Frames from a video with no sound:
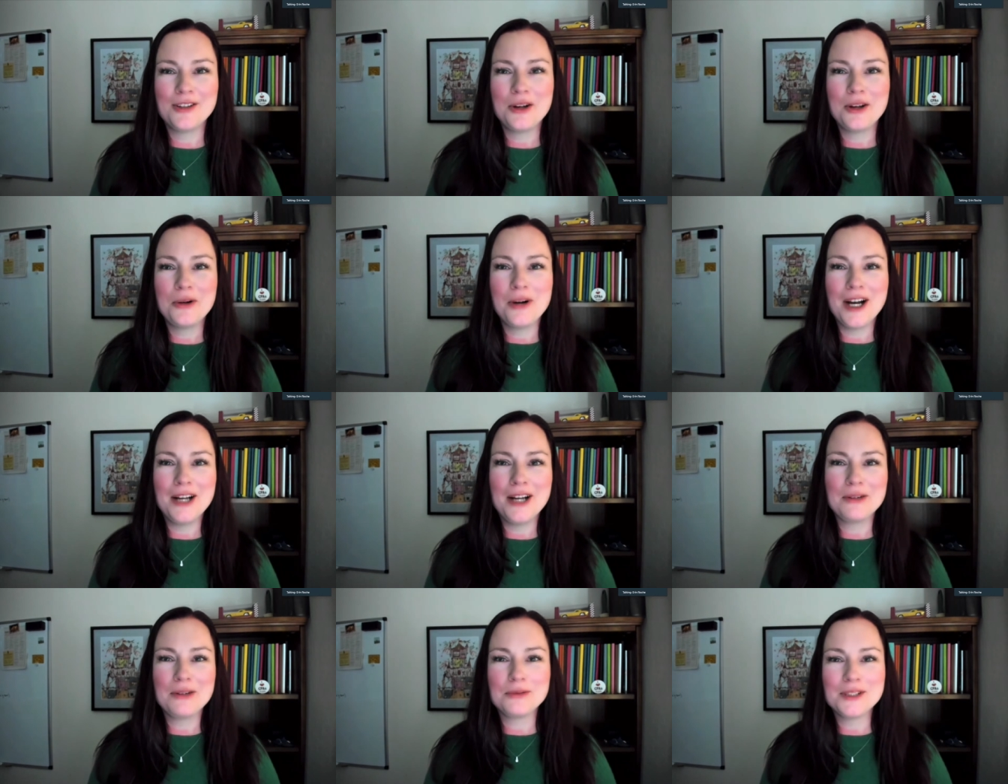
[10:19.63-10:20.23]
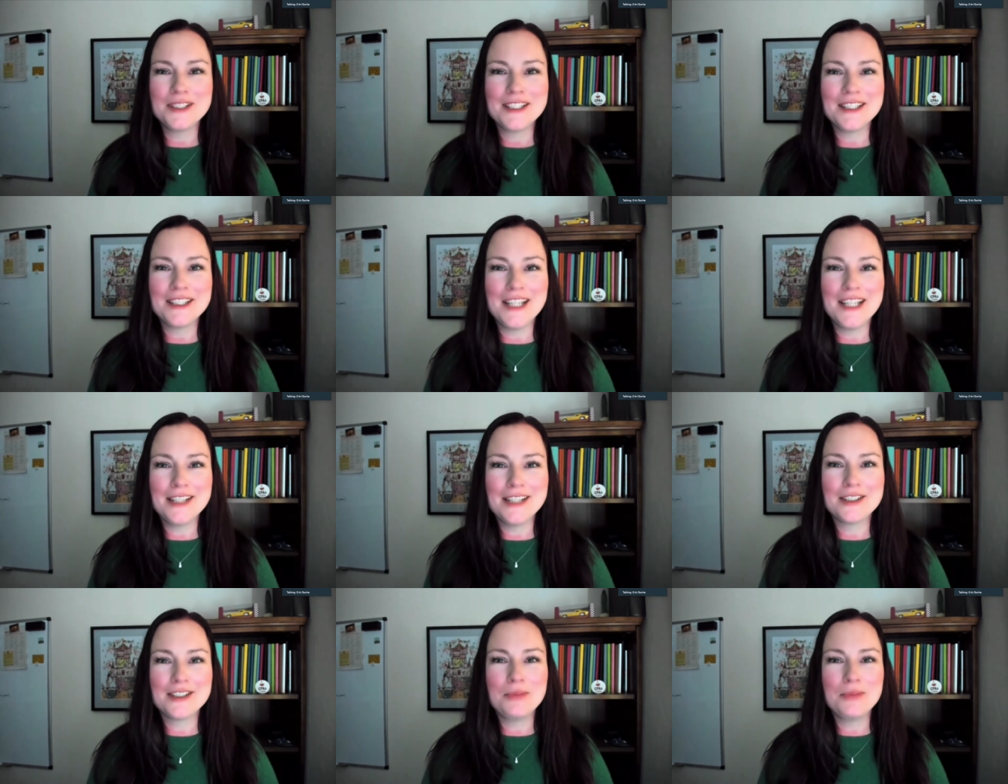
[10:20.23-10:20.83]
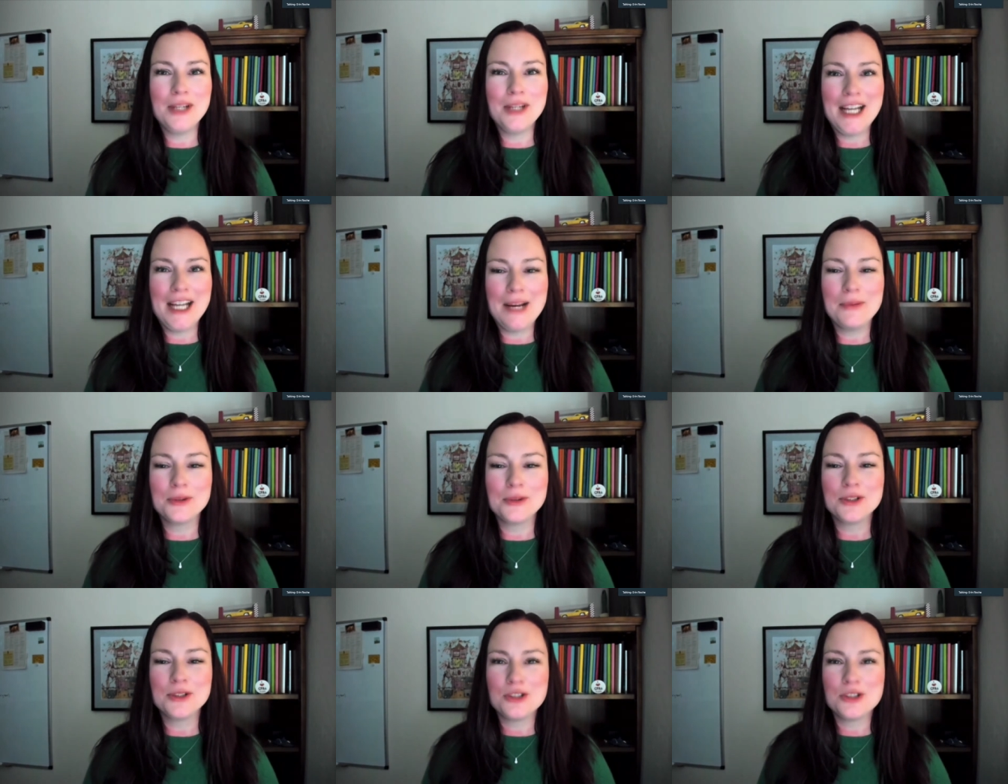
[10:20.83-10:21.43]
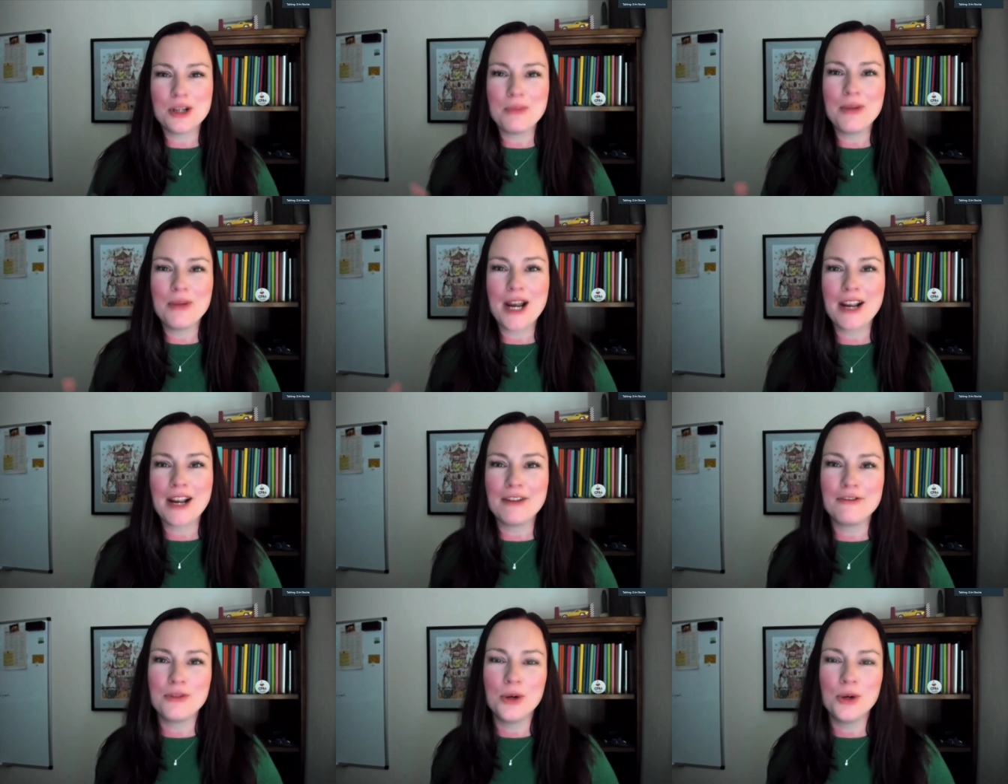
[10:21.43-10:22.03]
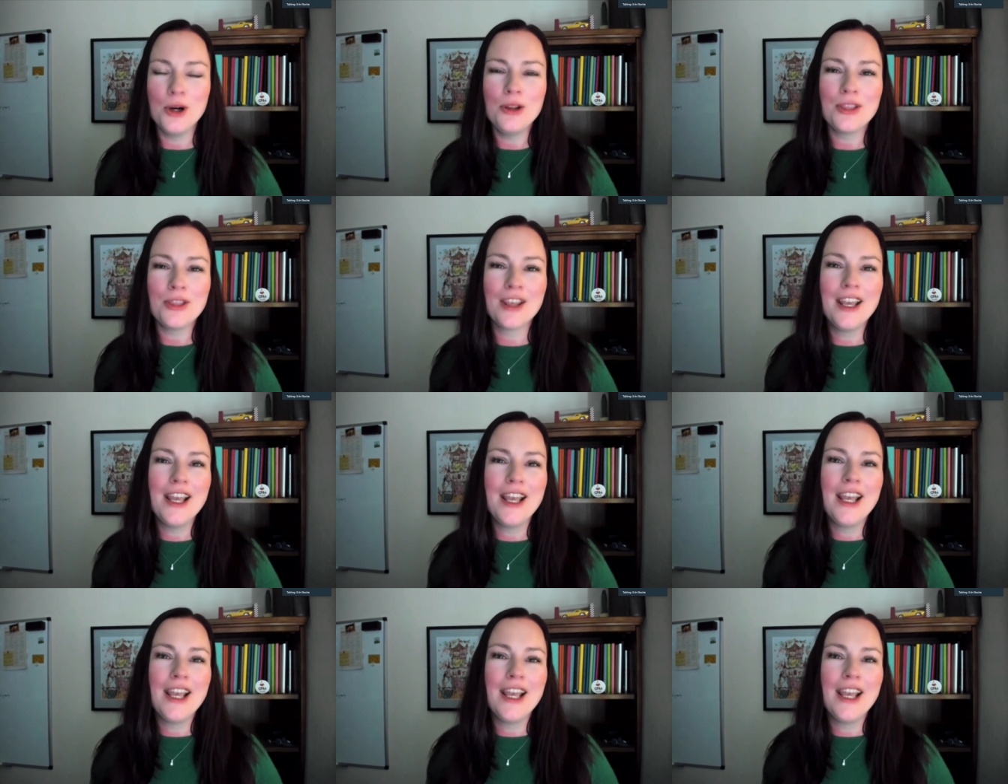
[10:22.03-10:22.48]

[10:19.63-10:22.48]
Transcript: So I really liked being able to jump back and forth,